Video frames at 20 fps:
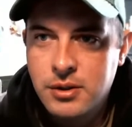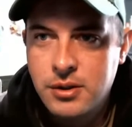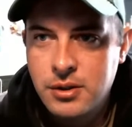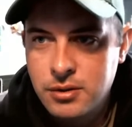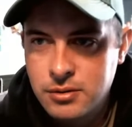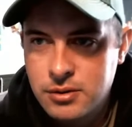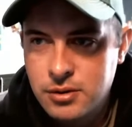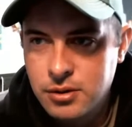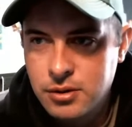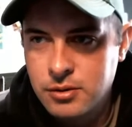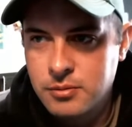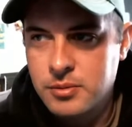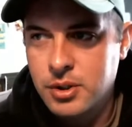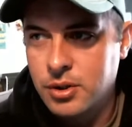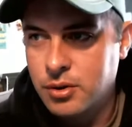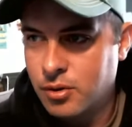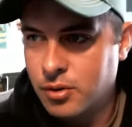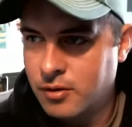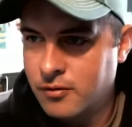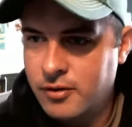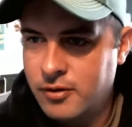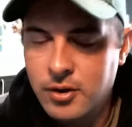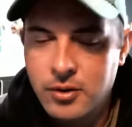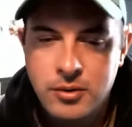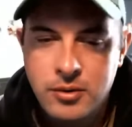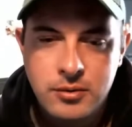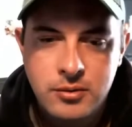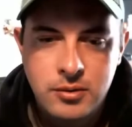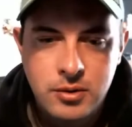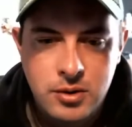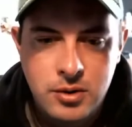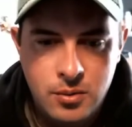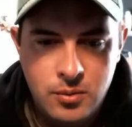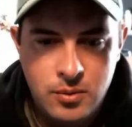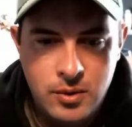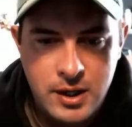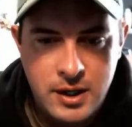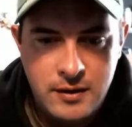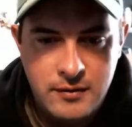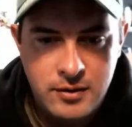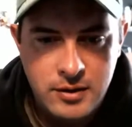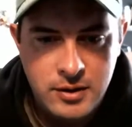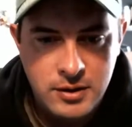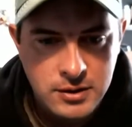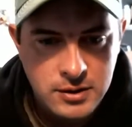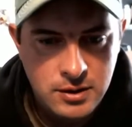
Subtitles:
to YouTube to your phone to whatever.